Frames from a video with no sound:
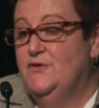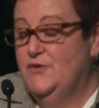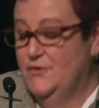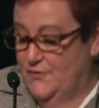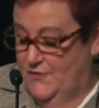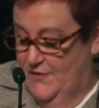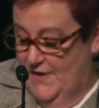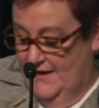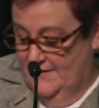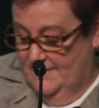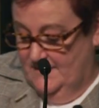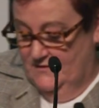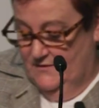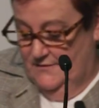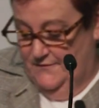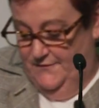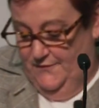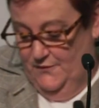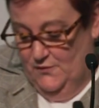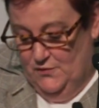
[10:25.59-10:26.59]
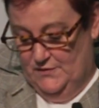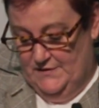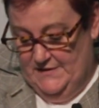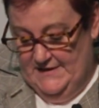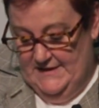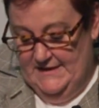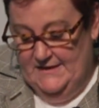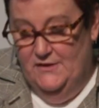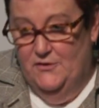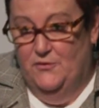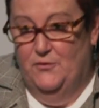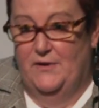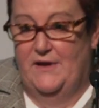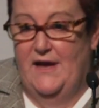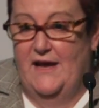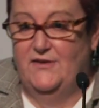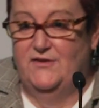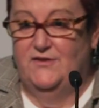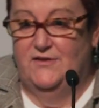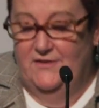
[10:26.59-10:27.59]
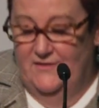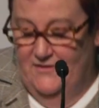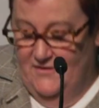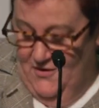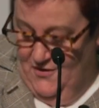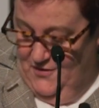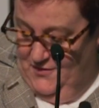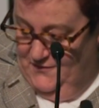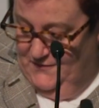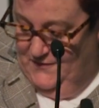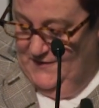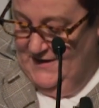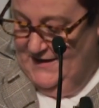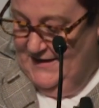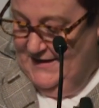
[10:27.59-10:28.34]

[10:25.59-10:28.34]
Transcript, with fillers: 2014, the creation of